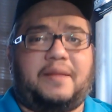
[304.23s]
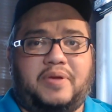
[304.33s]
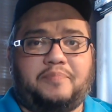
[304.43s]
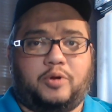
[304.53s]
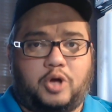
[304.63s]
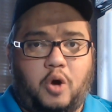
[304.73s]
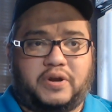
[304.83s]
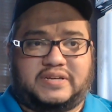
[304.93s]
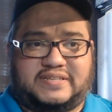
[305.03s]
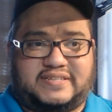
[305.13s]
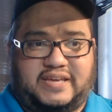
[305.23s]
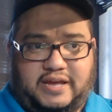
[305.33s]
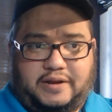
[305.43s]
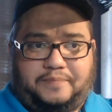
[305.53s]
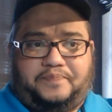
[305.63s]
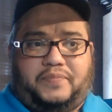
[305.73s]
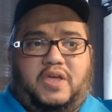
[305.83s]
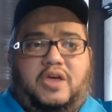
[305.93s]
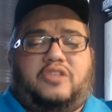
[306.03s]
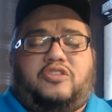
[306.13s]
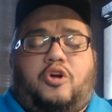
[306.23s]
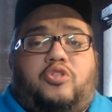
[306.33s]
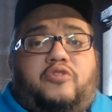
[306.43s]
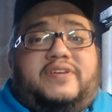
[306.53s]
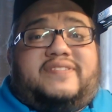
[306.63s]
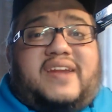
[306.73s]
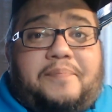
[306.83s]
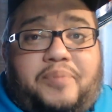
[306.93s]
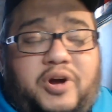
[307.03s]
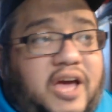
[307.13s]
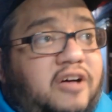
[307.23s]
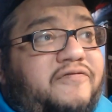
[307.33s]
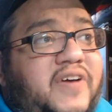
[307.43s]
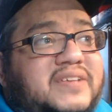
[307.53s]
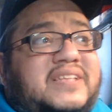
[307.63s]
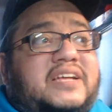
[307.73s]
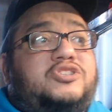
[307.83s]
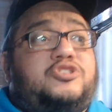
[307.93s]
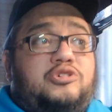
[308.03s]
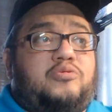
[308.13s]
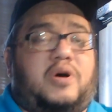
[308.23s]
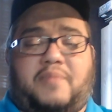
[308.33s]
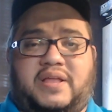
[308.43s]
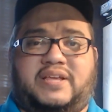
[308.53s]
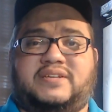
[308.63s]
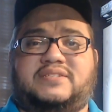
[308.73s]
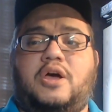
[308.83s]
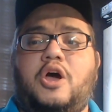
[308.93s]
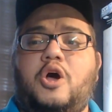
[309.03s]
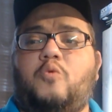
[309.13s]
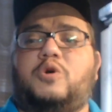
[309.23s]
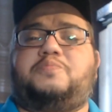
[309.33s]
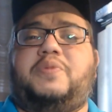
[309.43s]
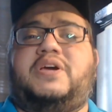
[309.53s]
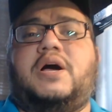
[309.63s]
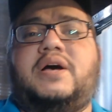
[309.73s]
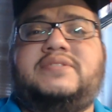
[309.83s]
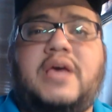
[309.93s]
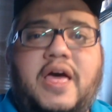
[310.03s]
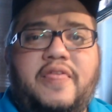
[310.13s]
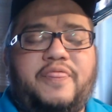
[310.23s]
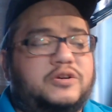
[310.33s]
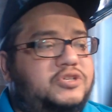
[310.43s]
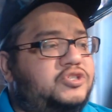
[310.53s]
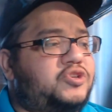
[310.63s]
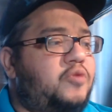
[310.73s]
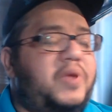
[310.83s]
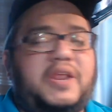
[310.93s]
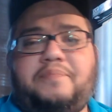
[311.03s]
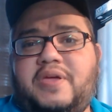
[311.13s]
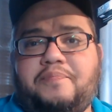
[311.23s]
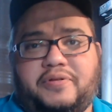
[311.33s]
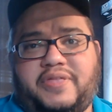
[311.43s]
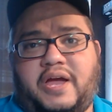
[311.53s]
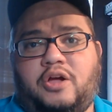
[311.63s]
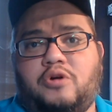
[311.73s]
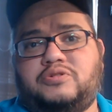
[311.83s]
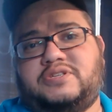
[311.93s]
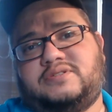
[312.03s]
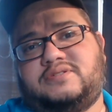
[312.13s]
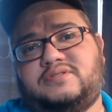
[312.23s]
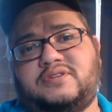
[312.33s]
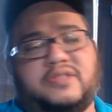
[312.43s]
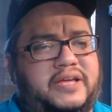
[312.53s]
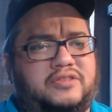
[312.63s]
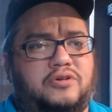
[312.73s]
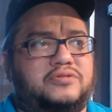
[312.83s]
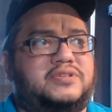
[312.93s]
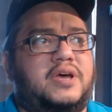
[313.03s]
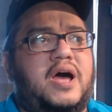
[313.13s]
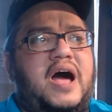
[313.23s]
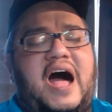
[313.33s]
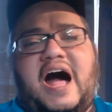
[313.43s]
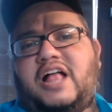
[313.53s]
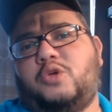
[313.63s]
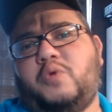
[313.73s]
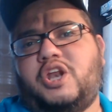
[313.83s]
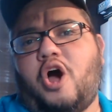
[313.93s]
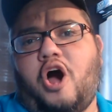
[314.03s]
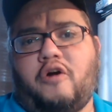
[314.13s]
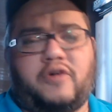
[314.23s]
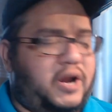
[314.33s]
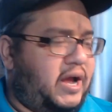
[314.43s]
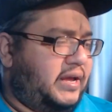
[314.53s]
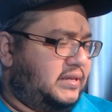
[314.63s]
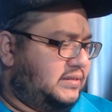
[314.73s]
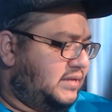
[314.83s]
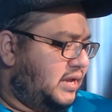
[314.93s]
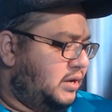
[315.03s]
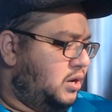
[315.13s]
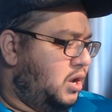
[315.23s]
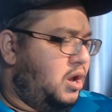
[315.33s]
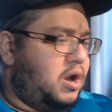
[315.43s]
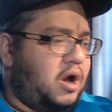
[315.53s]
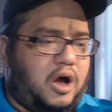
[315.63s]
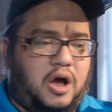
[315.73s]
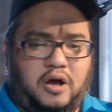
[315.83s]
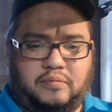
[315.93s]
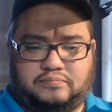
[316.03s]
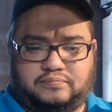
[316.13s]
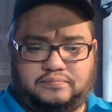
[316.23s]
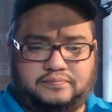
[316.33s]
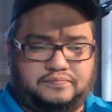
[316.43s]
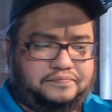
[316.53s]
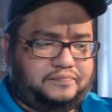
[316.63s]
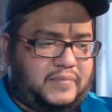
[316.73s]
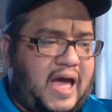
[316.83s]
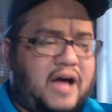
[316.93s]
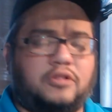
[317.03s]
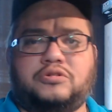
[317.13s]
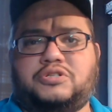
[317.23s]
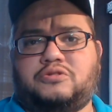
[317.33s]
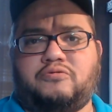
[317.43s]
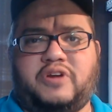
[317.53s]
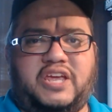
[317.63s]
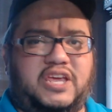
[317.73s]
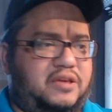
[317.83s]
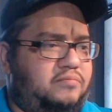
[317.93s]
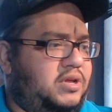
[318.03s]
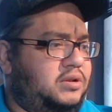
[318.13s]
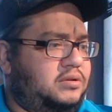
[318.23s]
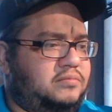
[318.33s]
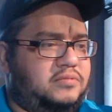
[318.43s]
of people going to see it. The only reason I put Hellfest at 2 on my list was because there's so many people that goes to like those Halloween horror nights and um Hollow Scream and